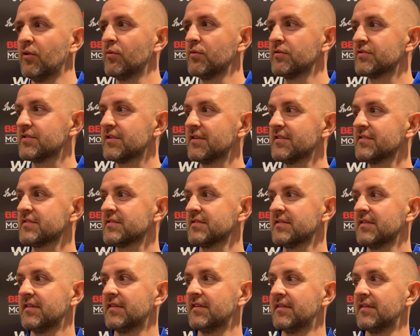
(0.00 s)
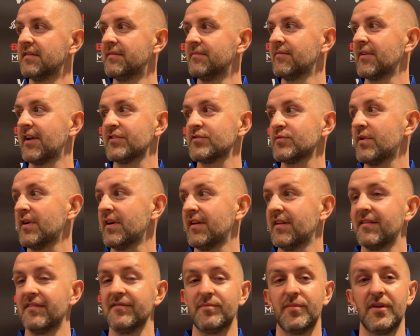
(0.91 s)
Always does. That's why I
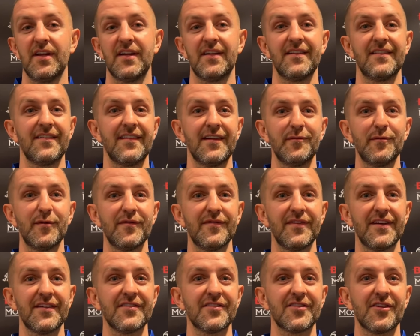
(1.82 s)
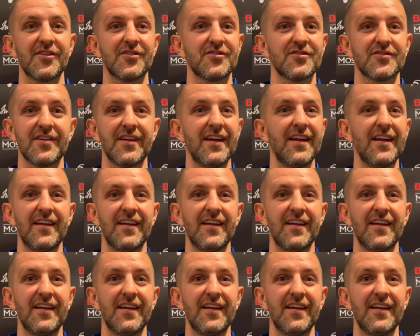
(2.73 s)
love playing in team events, because